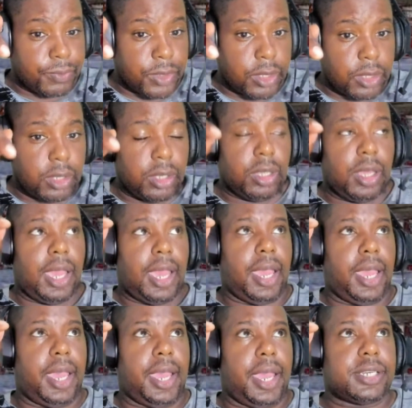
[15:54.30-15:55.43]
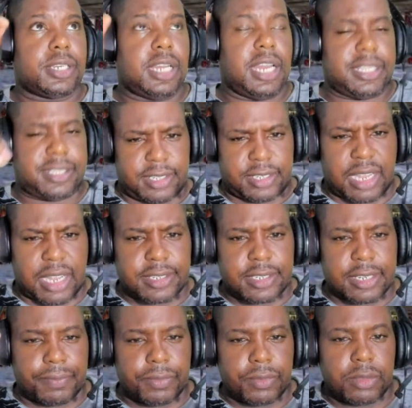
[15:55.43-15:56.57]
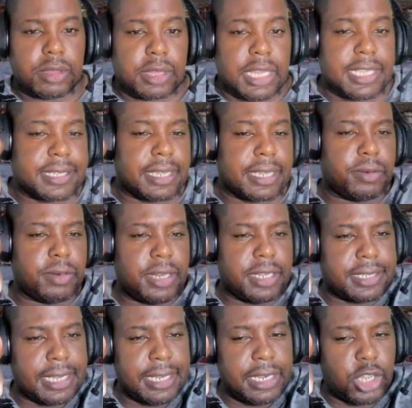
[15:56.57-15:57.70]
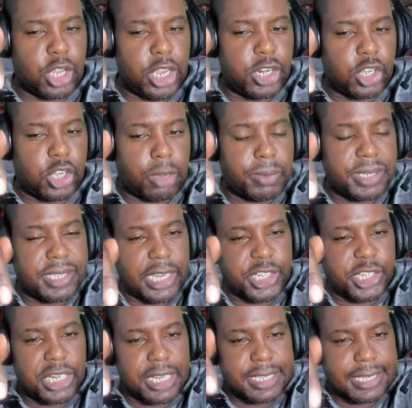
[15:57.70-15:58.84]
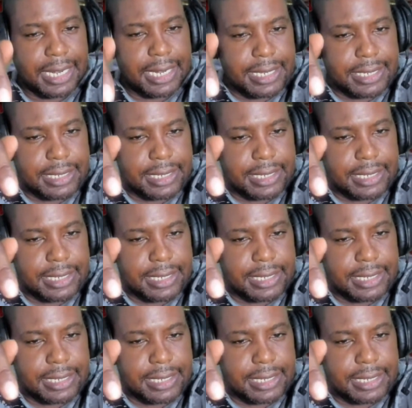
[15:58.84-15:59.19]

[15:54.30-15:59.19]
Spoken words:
and let's discuss it. Let's do it in the comment section. Let's get it discussed.